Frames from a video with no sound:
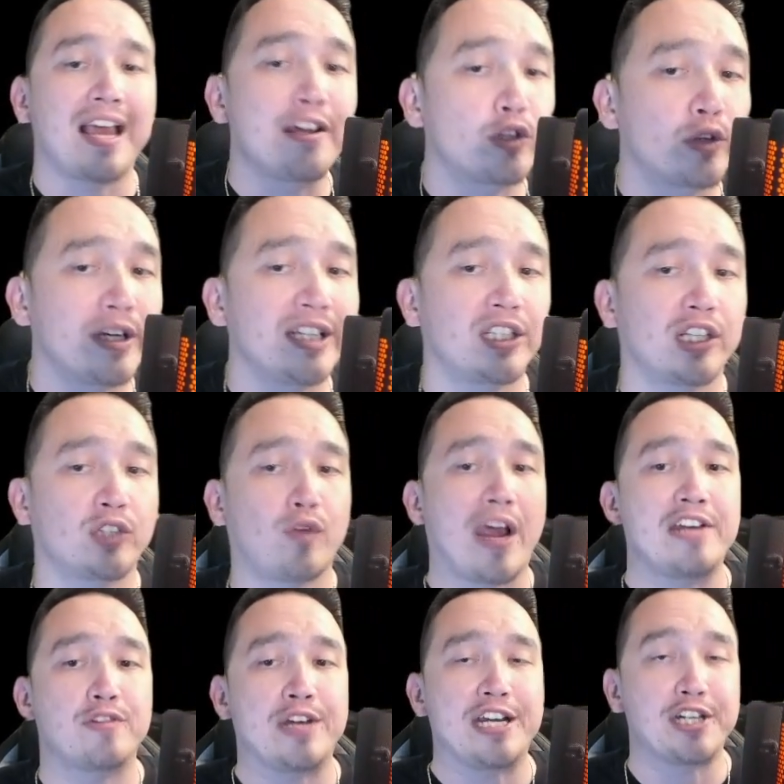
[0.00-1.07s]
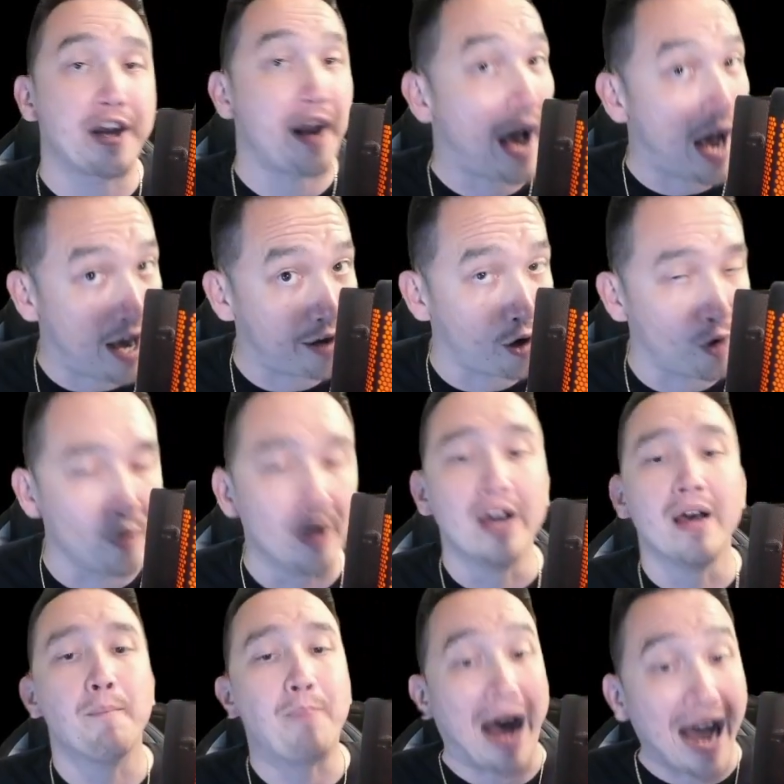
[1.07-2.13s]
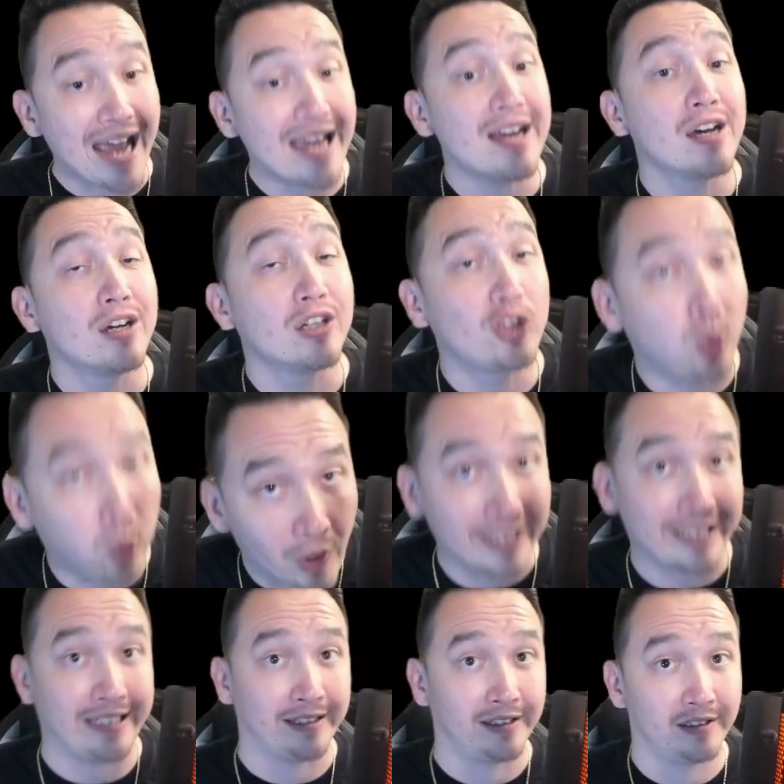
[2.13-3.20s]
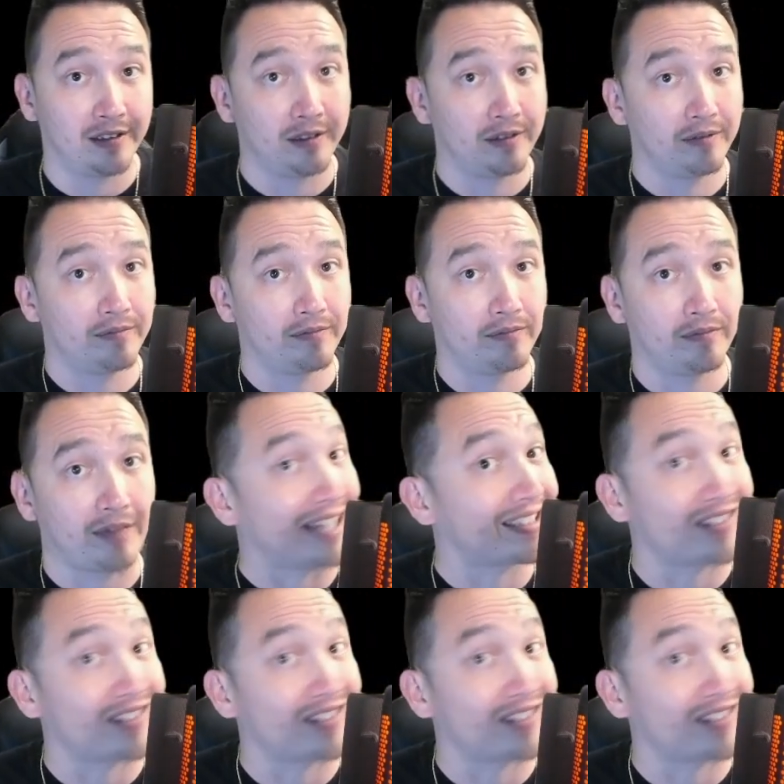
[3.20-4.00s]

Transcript: increases rage regen auto by 20. That's